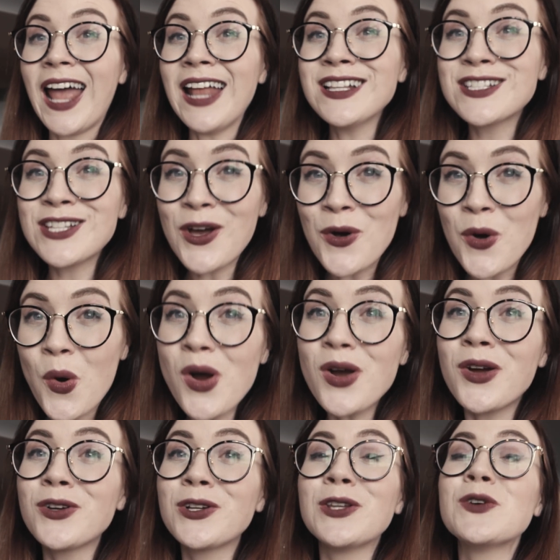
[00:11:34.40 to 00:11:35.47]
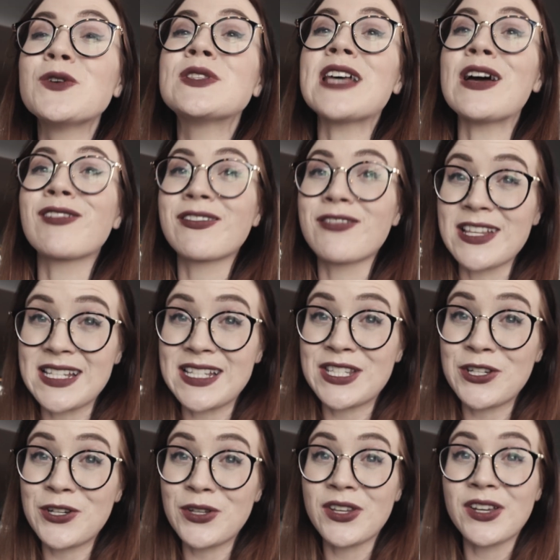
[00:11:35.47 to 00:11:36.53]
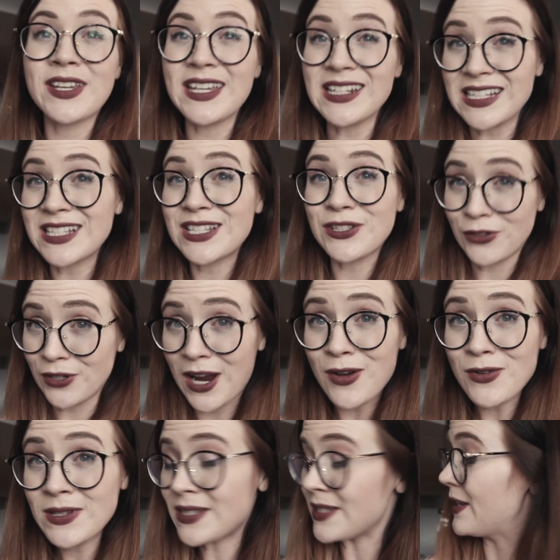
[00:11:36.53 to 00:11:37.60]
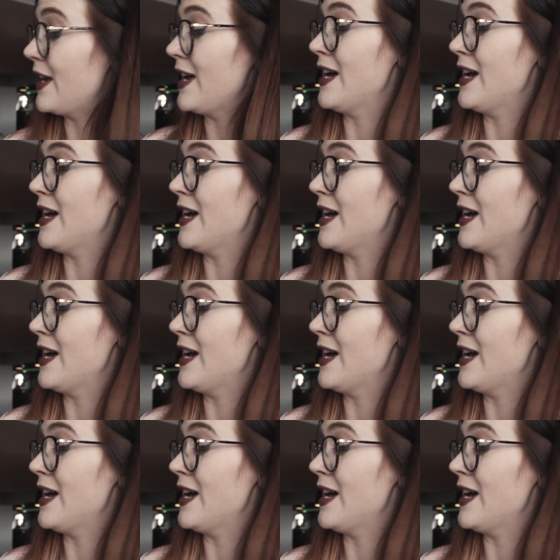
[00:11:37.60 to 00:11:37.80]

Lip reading: And so concludes our visit to the Guinness Storehouse.